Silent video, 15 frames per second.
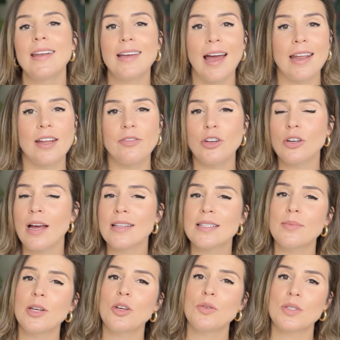again, if you're not
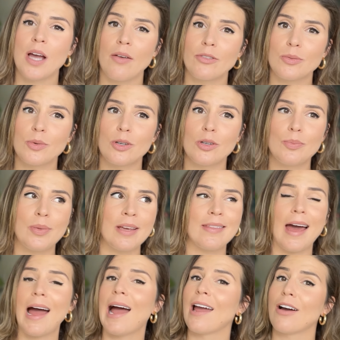somebody who's comfortable being
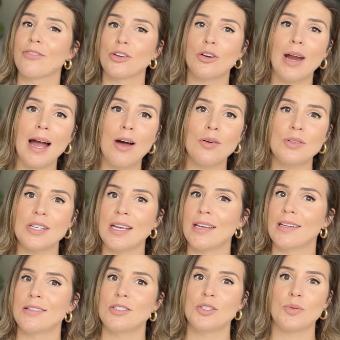that high off the ground
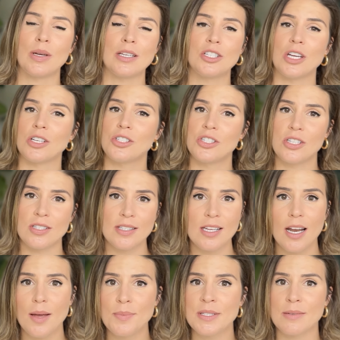and doing GHD
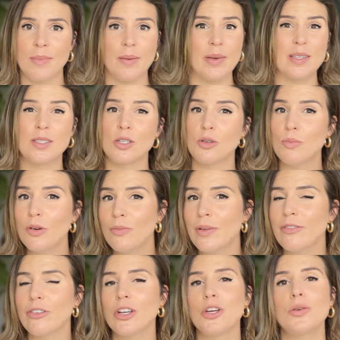sit-ups, and maybe it's a new movement for you,